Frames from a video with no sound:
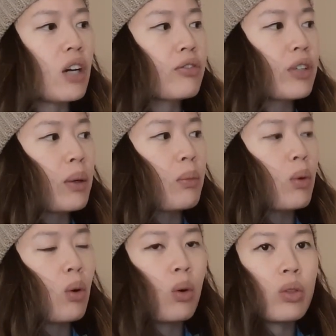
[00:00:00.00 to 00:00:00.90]
from
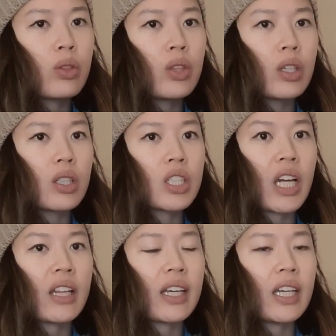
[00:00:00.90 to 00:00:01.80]
the
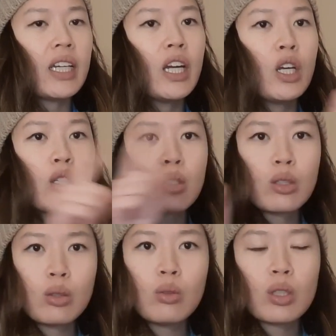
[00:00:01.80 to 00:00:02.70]
chalet
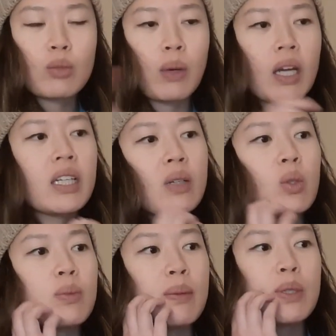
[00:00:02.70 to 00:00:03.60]
to the spot, it
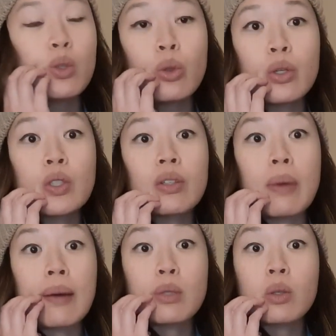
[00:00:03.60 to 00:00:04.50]
was maybe 2/3 of the
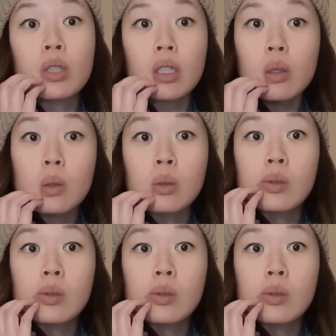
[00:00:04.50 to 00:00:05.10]
map. So I was like, oh,